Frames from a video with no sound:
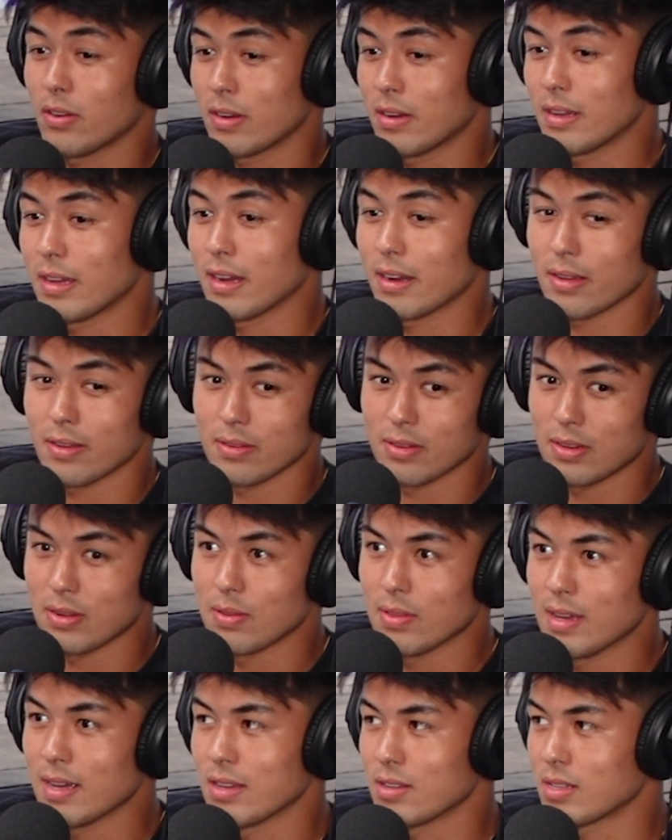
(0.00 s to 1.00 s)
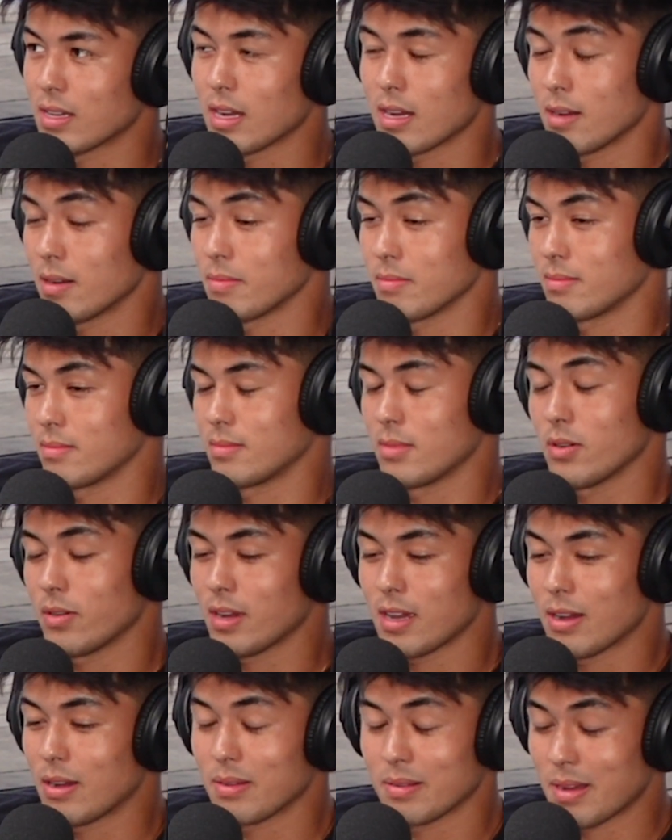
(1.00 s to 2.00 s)
you gotta go do this. Like, I'm
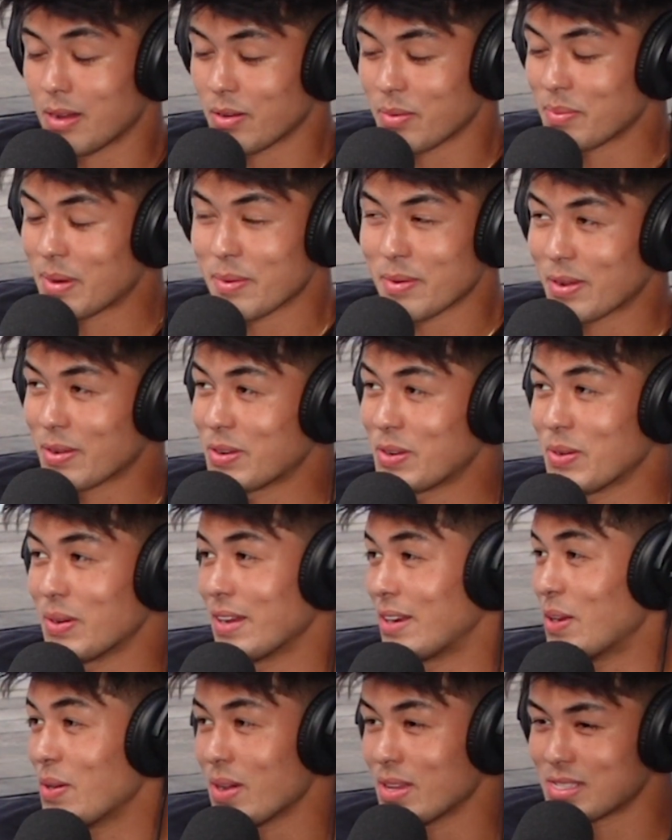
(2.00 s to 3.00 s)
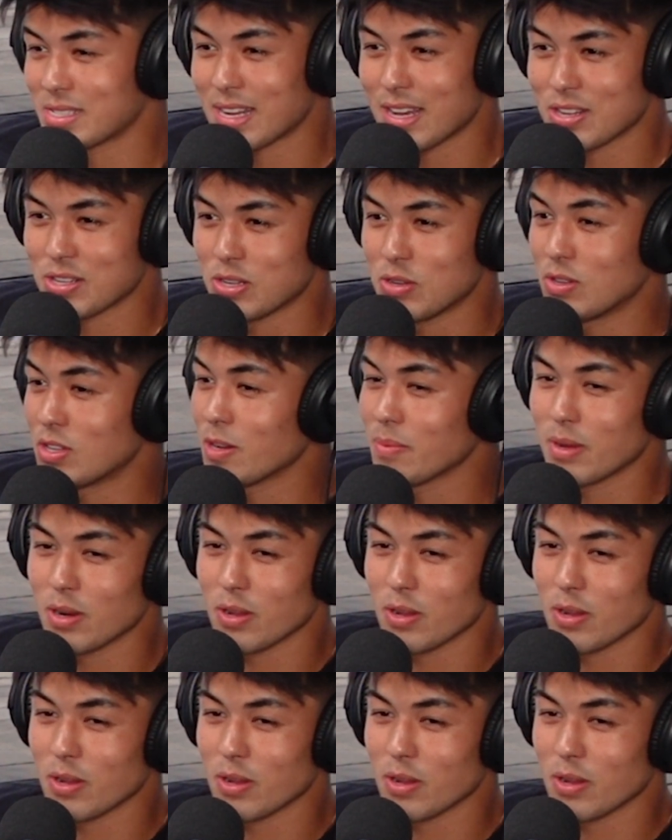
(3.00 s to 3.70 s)
okay. I'm gonna go do it. No hesitation. You tell me.